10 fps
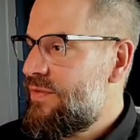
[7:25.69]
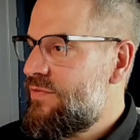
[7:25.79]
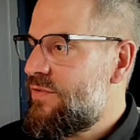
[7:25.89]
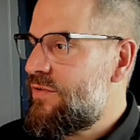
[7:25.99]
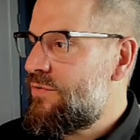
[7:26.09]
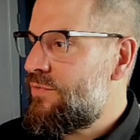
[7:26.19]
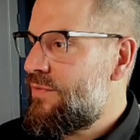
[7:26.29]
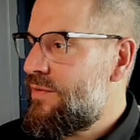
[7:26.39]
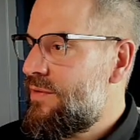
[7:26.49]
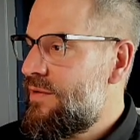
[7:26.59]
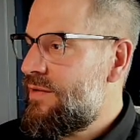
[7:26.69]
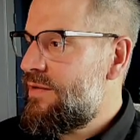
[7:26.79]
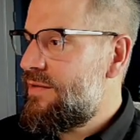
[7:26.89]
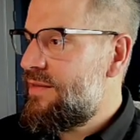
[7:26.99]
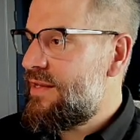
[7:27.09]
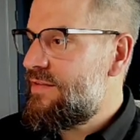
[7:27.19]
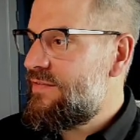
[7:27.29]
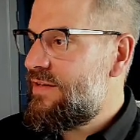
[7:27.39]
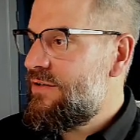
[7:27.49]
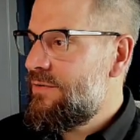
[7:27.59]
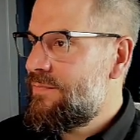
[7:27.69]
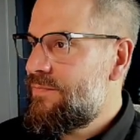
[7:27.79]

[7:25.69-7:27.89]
So that is here.